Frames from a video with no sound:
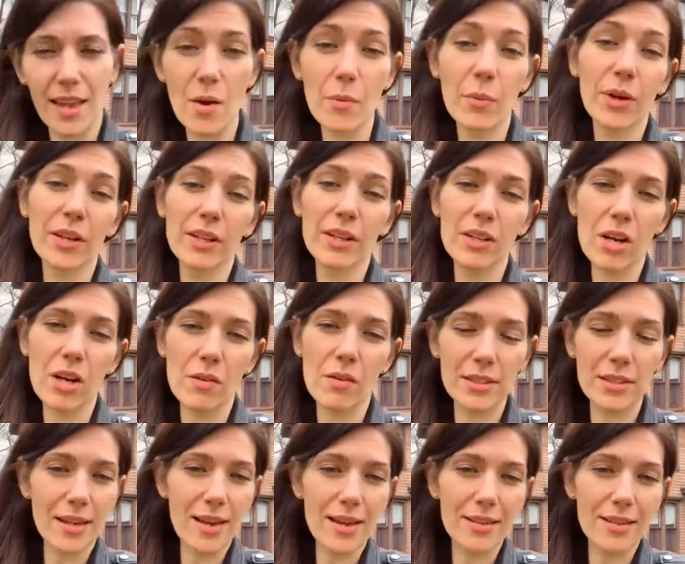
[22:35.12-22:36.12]
we're gonna go
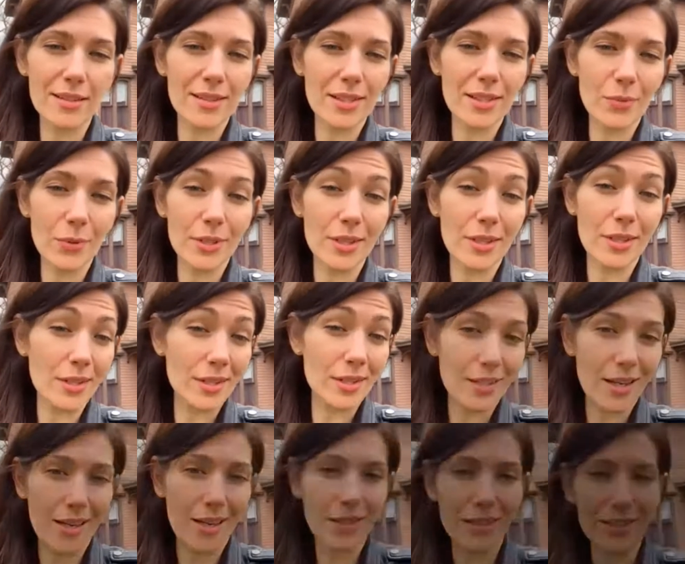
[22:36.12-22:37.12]
inside and see what's in this
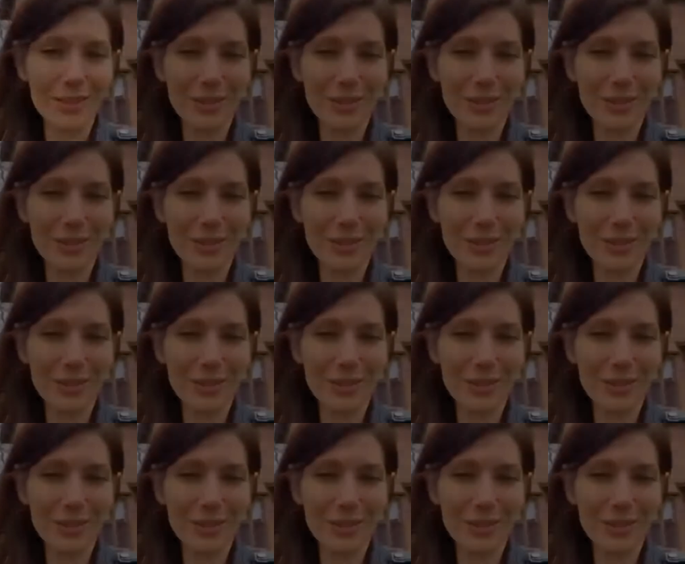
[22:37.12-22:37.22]
attic.